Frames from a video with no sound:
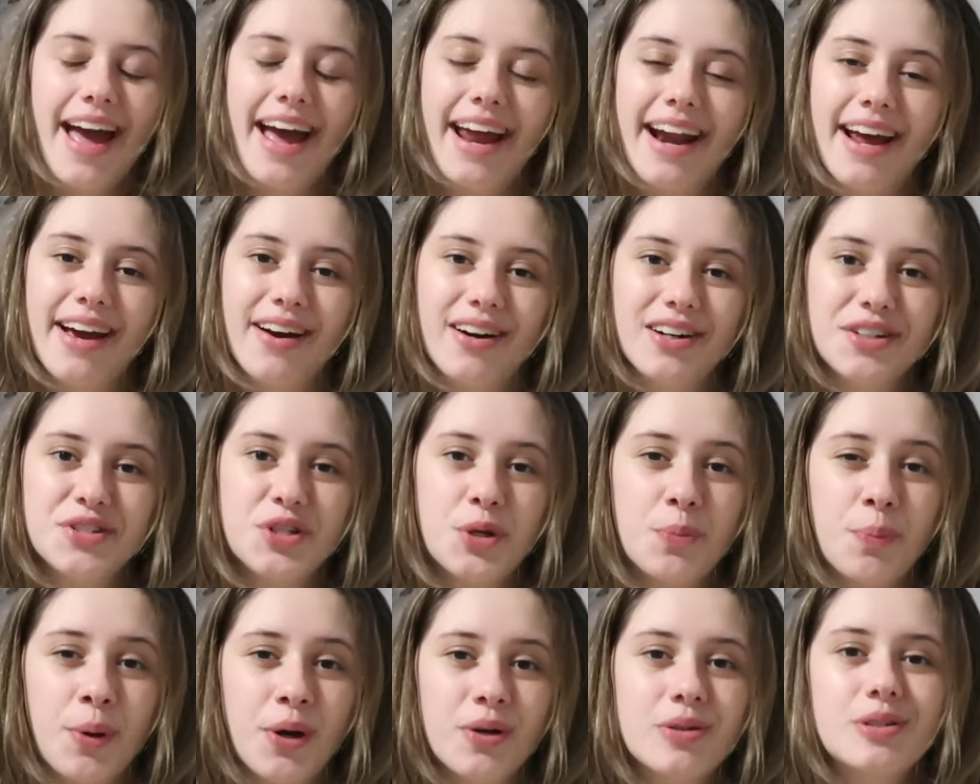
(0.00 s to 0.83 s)
and I
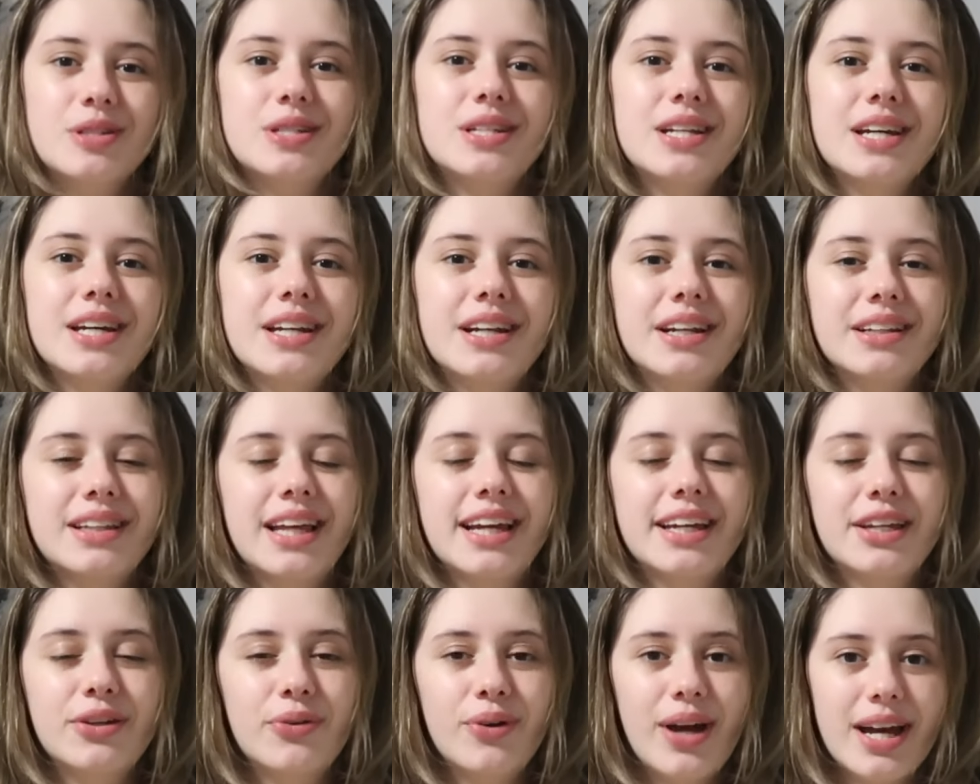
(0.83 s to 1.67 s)
also posted,
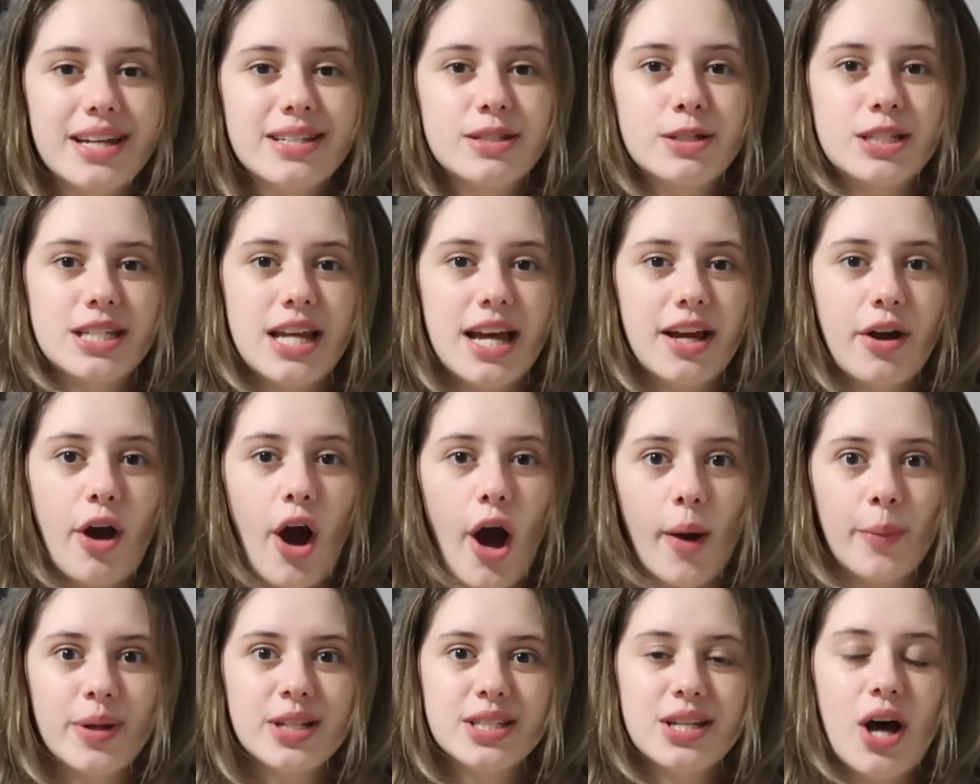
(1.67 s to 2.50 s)
like you guys sent
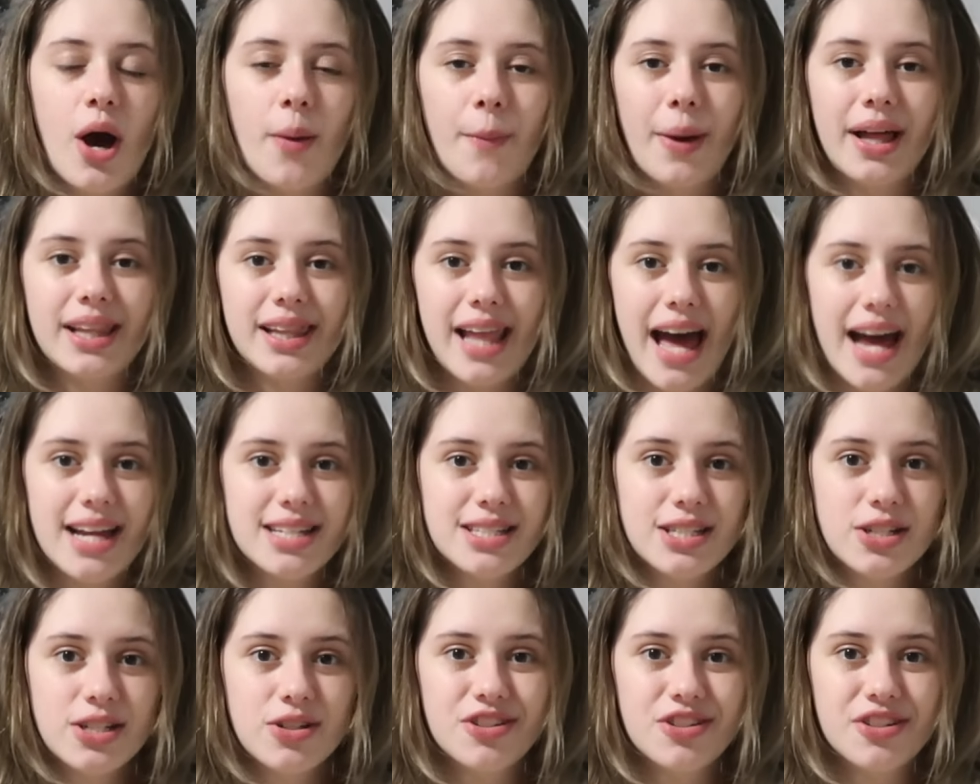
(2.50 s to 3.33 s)
comments on my
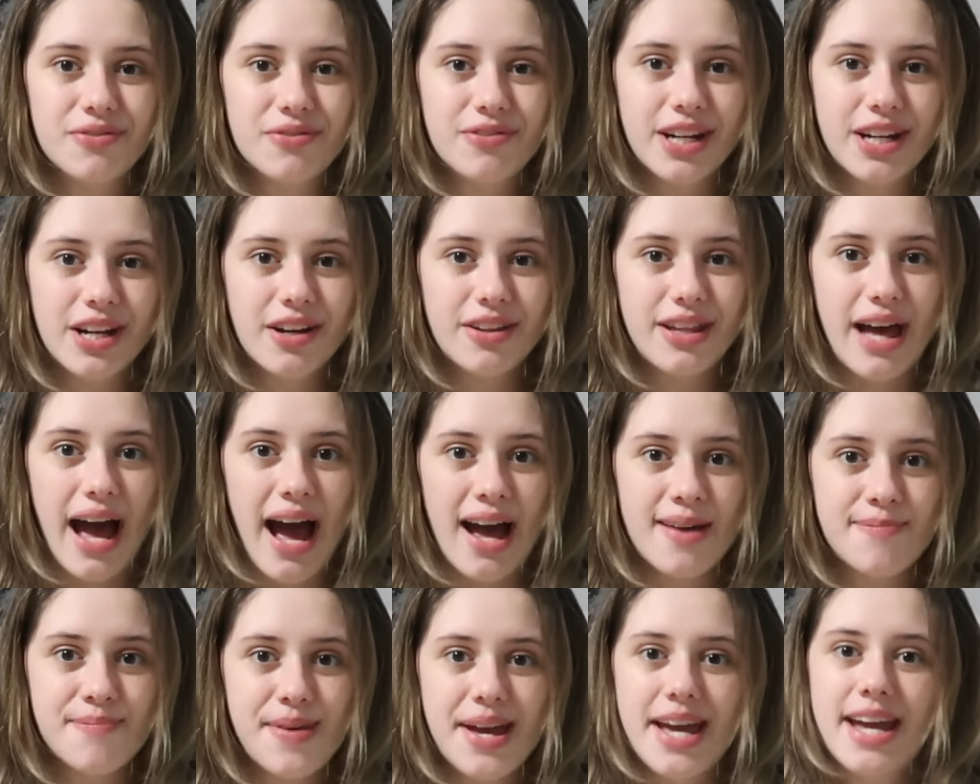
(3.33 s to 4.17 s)
last YouTube video that
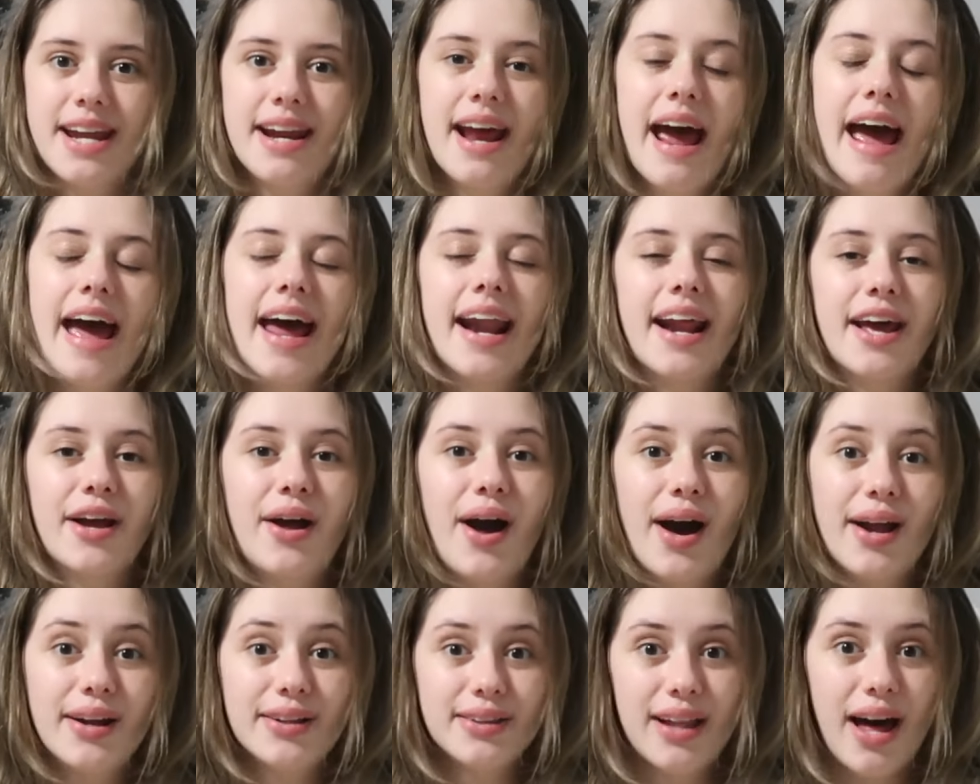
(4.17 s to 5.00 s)
I made. And I got